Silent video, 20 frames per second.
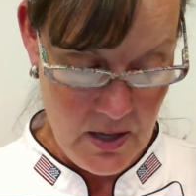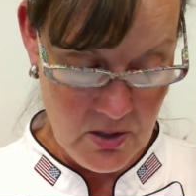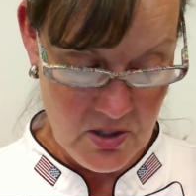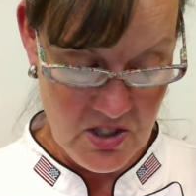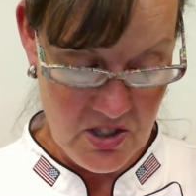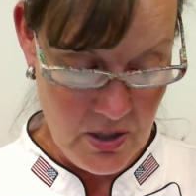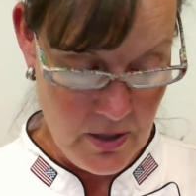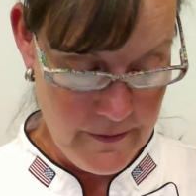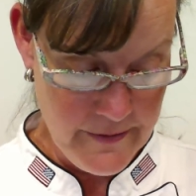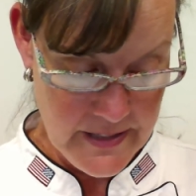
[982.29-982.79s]

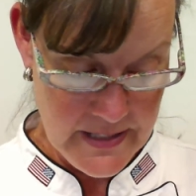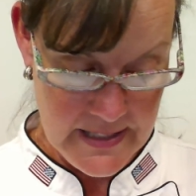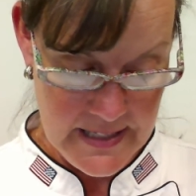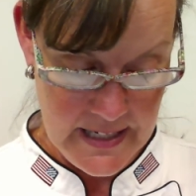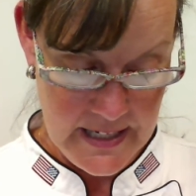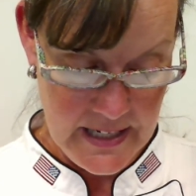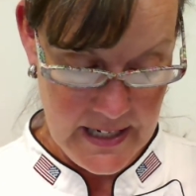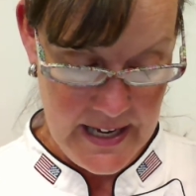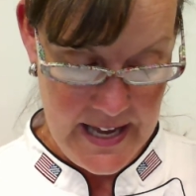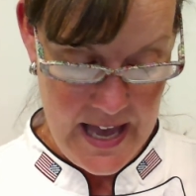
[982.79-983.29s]

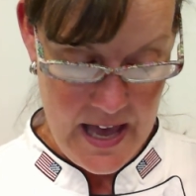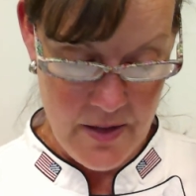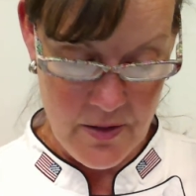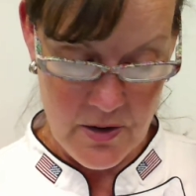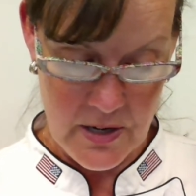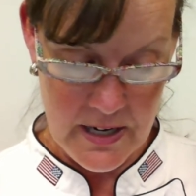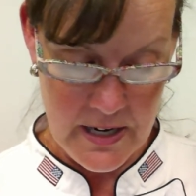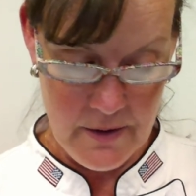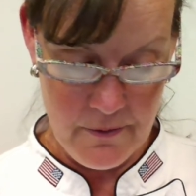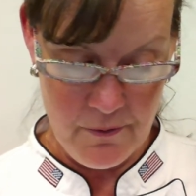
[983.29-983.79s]
Servicing,
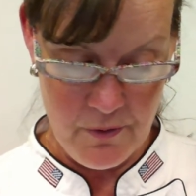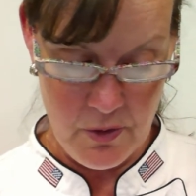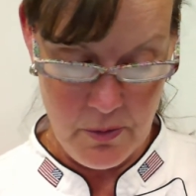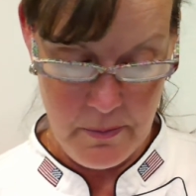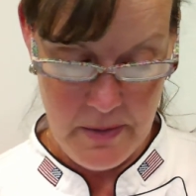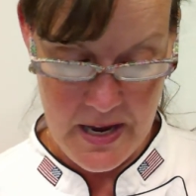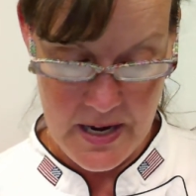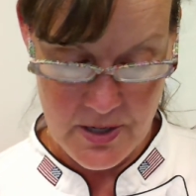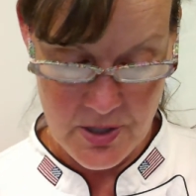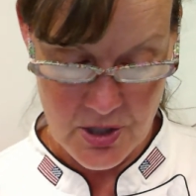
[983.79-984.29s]
gathering
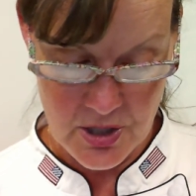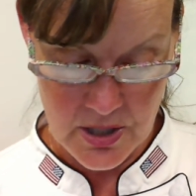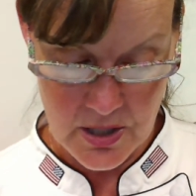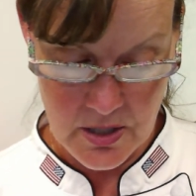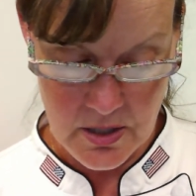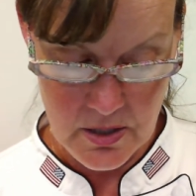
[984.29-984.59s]
information.